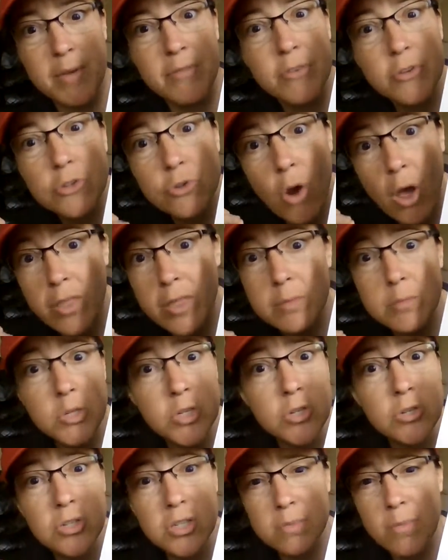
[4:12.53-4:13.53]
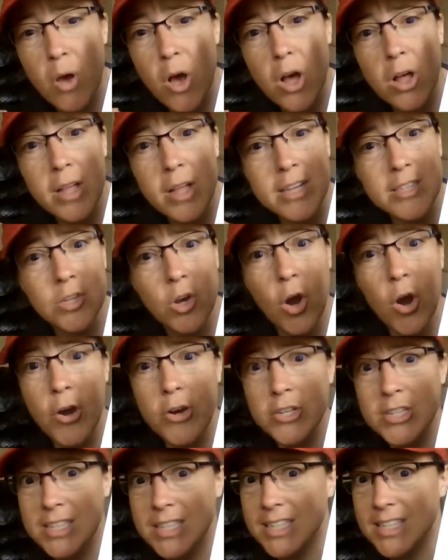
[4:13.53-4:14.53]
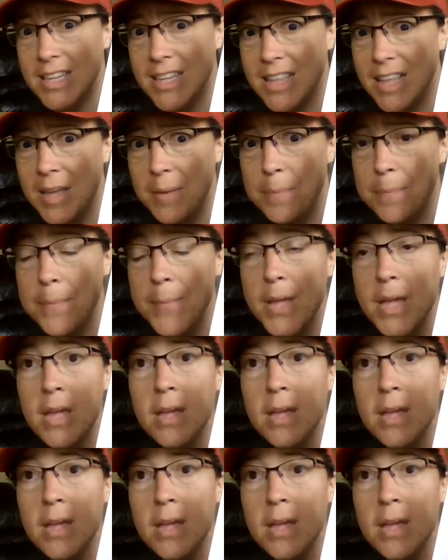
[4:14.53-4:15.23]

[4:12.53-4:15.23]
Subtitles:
If you draw them too small, it's hard to see them.